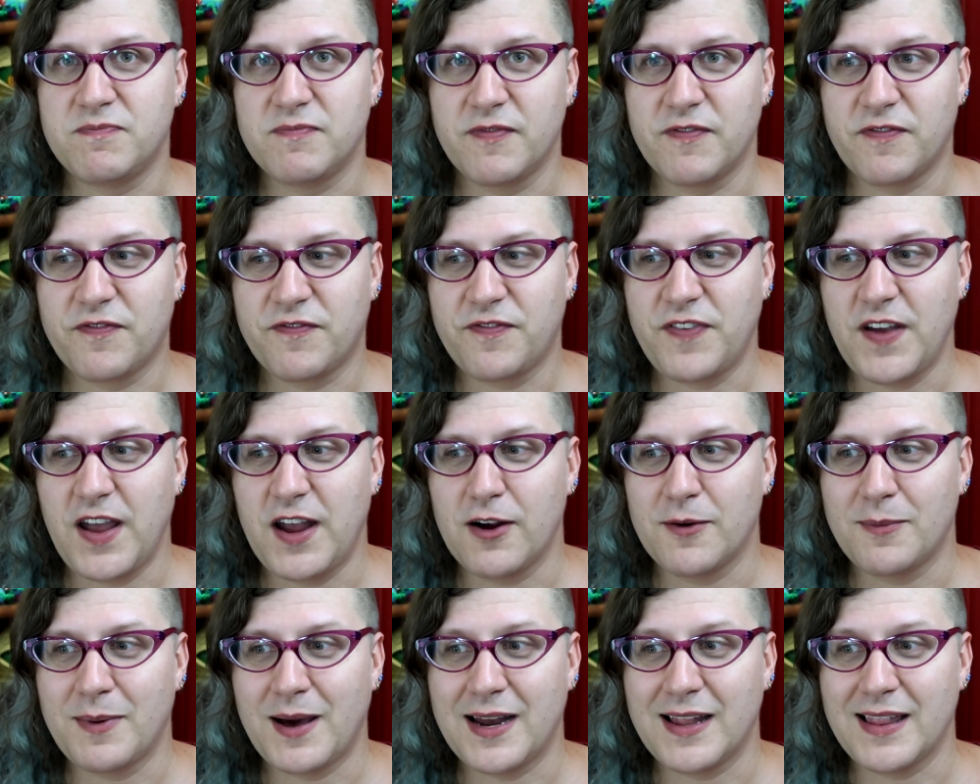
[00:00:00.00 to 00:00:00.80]
fair
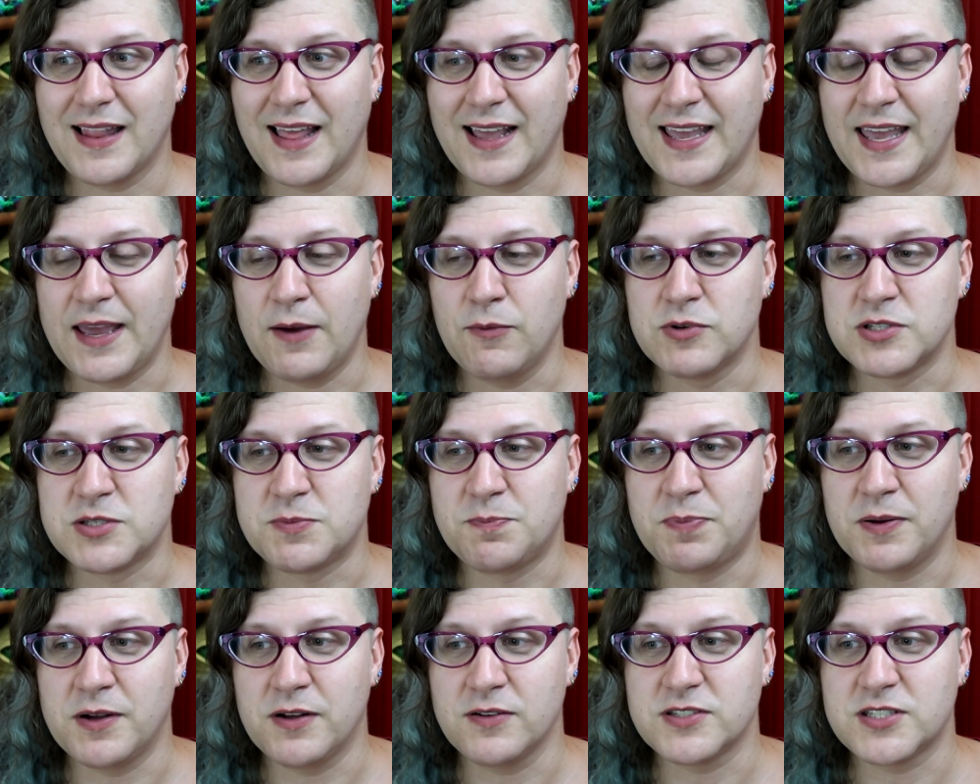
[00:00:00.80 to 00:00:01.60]
about it, like, it was
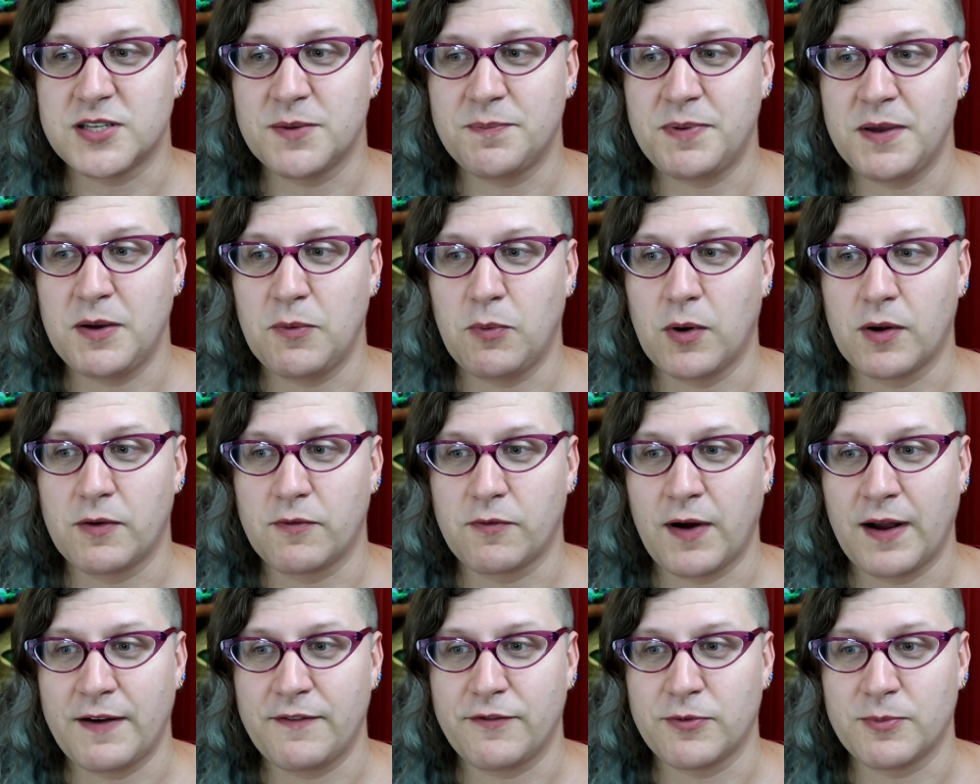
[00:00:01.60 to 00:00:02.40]
built to be one
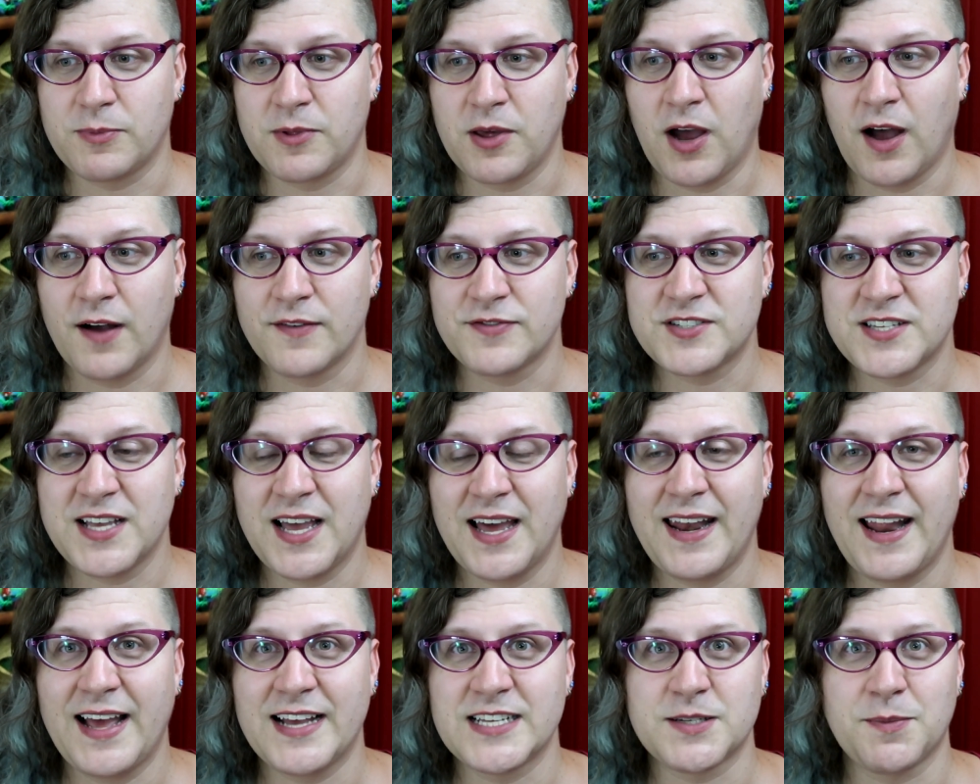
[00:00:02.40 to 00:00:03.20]
right from the
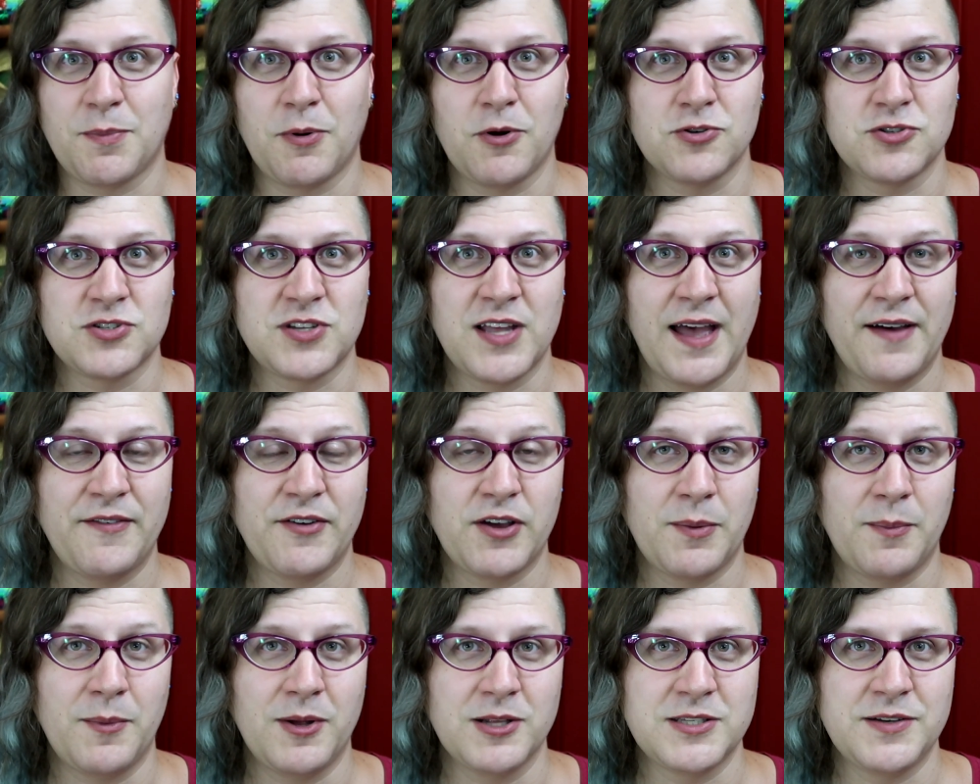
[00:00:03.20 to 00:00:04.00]
offset, as opposed to having
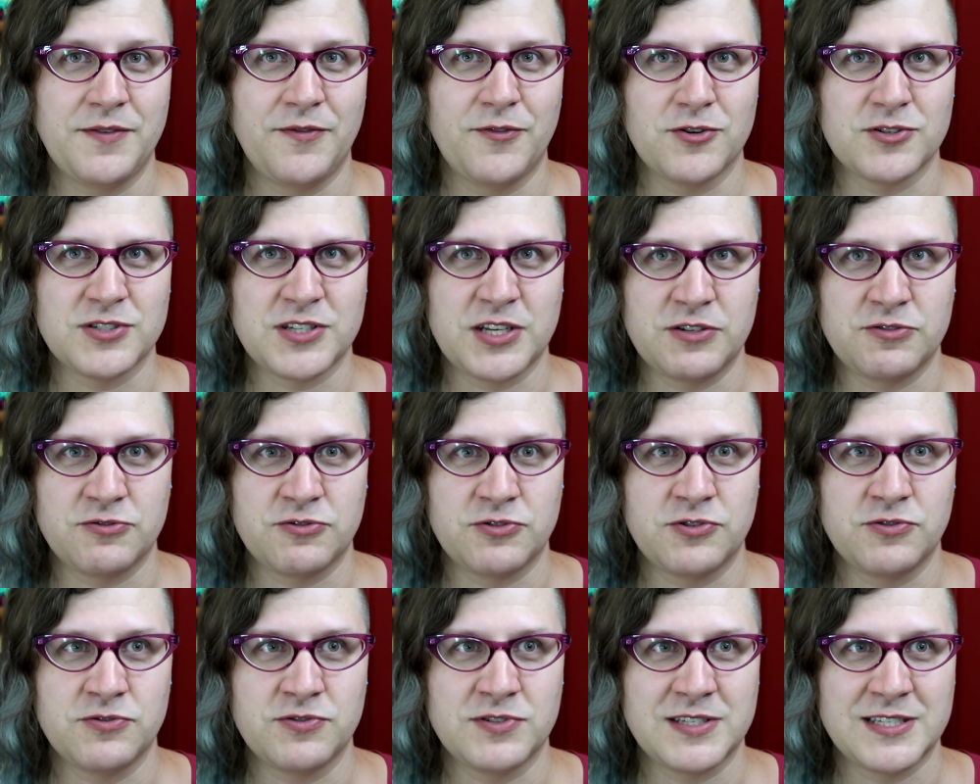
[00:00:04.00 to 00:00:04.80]
a multiverse
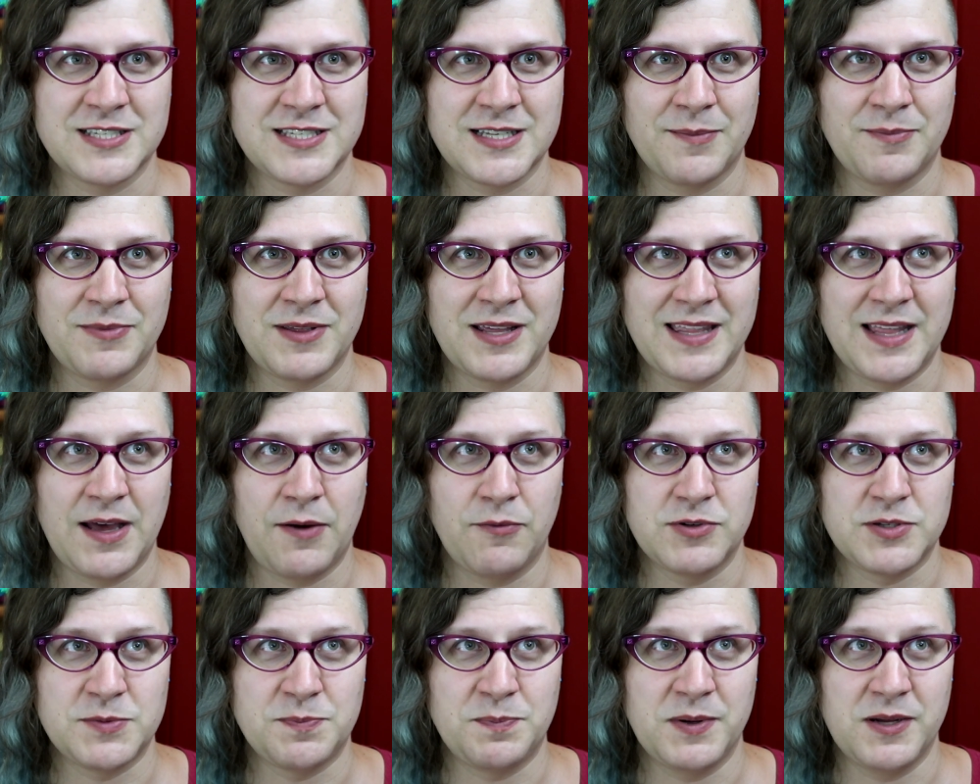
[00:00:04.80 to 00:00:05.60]
introduced to something that
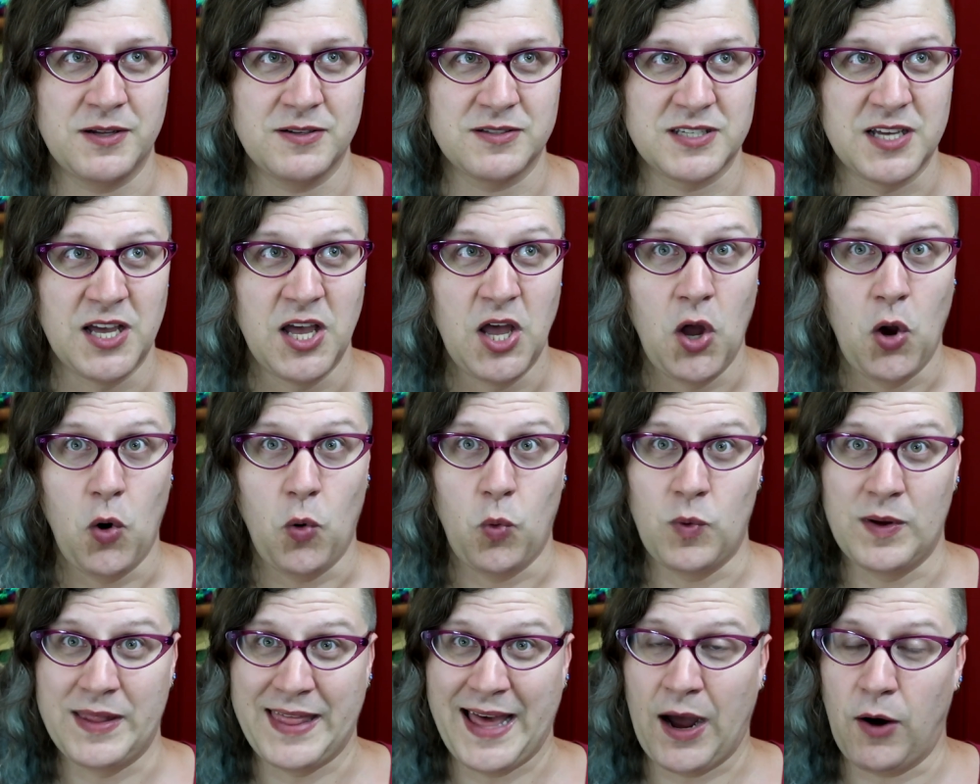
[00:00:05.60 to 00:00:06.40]
was built
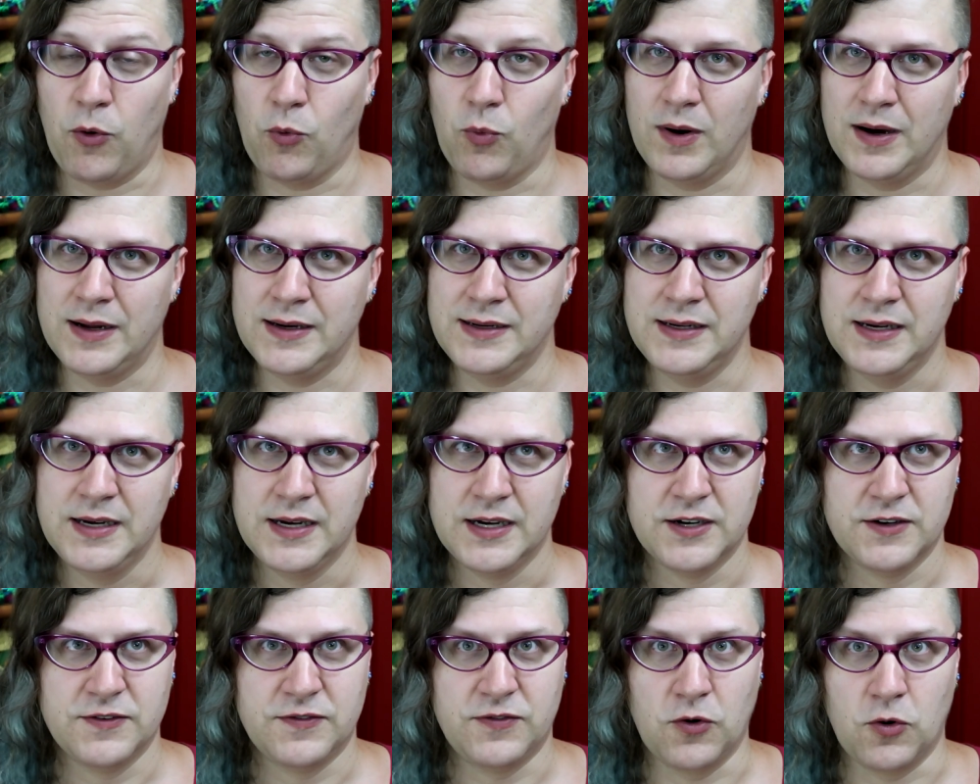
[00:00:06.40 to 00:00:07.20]
without one
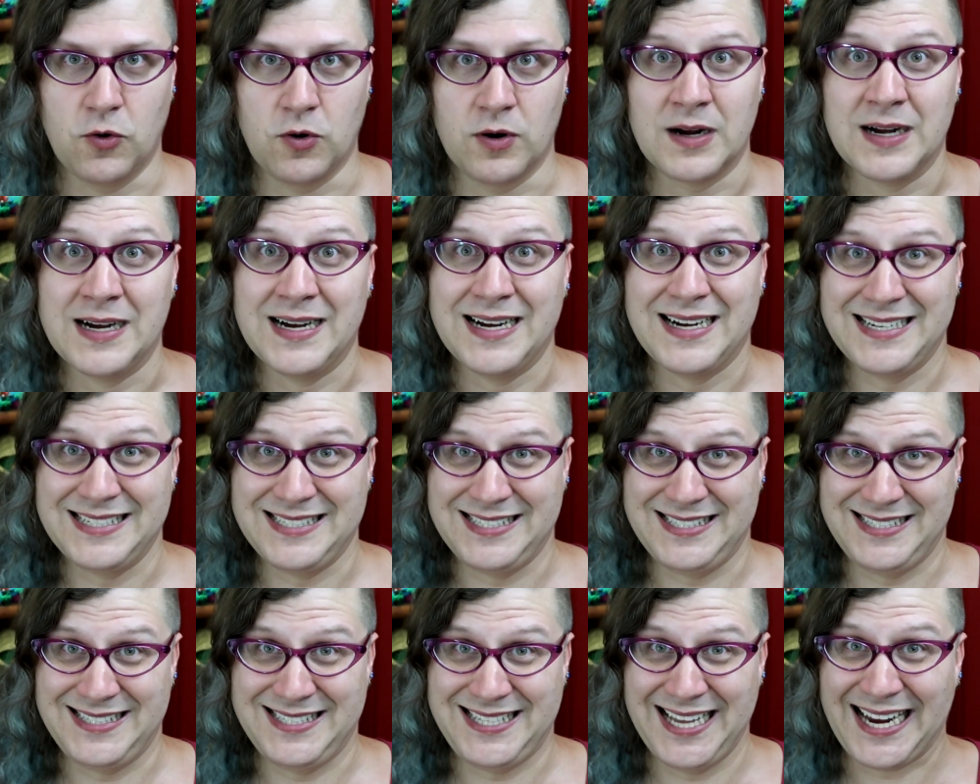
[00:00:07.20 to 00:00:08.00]
for a
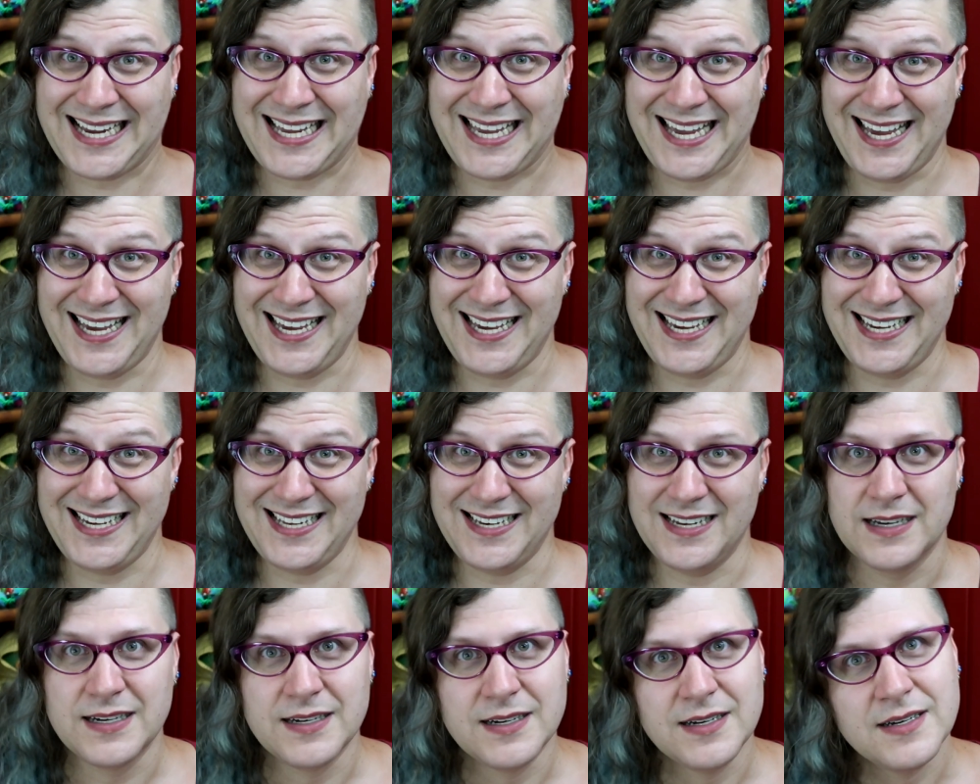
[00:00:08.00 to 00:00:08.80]

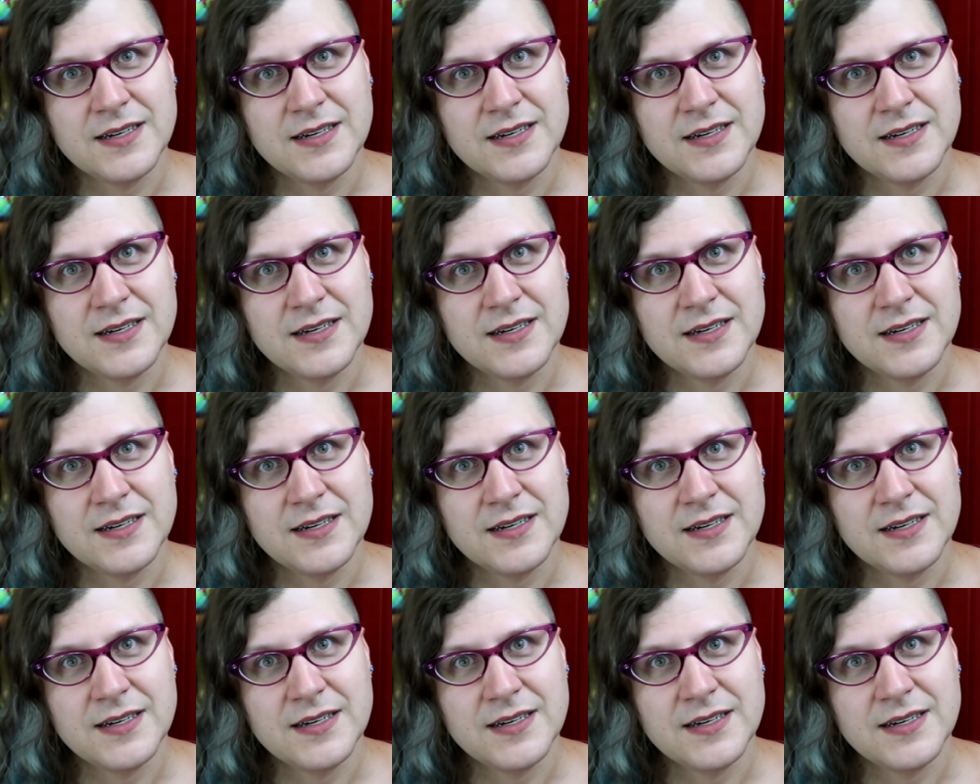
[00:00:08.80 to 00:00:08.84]
decade.